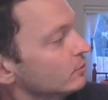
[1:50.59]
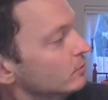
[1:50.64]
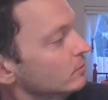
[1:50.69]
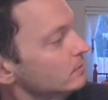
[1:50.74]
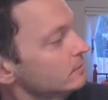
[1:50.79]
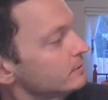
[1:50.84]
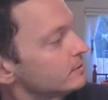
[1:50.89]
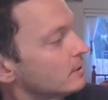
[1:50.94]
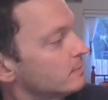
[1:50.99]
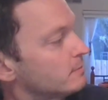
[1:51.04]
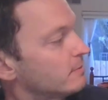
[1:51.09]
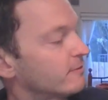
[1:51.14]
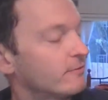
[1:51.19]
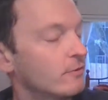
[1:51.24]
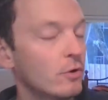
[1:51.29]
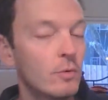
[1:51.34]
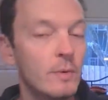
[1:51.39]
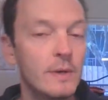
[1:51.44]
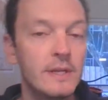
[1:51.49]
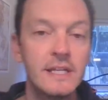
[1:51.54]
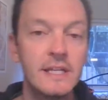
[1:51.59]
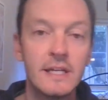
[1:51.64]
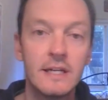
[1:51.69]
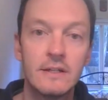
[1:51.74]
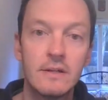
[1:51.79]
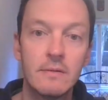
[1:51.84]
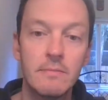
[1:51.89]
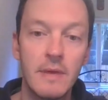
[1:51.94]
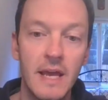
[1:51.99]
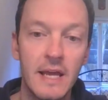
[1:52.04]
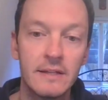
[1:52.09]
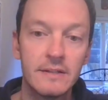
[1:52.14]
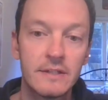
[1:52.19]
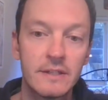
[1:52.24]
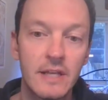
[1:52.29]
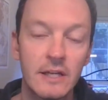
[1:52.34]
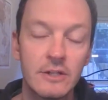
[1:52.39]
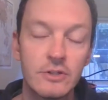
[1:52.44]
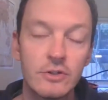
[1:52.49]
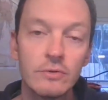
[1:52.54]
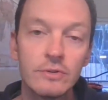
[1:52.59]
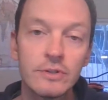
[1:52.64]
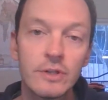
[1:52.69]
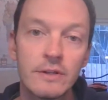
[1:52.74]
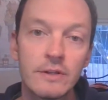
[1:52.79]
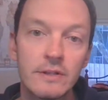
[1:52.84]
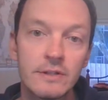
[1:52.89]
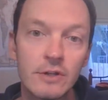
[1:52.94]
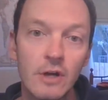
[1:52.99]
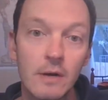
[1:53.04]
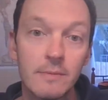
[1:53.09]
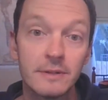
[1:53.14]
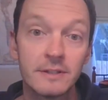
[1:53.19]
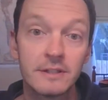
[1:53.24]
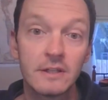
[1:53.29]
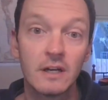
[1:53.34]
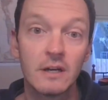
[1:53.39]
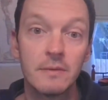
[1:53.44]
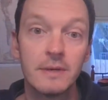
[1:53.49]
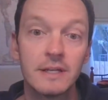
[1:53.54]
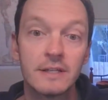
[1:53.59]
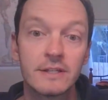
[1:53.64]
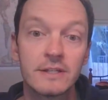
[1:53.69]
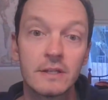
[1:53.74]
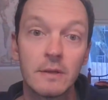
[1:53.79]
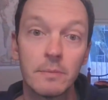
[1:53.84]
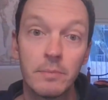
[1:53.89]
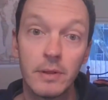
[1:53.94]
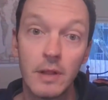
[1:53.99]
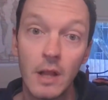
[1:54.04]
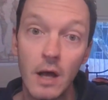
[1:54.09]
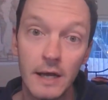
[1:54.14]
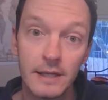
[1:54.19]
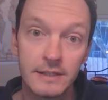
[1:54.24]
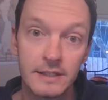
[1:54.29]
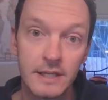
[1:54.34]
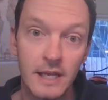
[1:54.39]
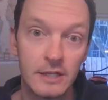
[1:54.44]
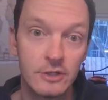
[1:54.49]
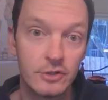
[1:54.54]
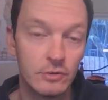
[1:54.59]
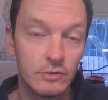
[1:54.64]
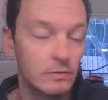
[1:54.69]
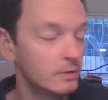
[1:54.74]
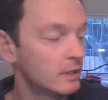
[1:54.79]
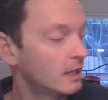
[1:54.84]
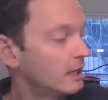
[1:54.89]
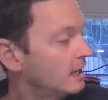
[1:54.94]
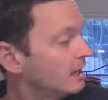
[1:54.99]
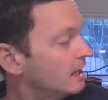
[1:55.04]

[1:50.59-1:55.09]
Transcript: so before we did a demand schedule, so this time it's going to be a supply schedule,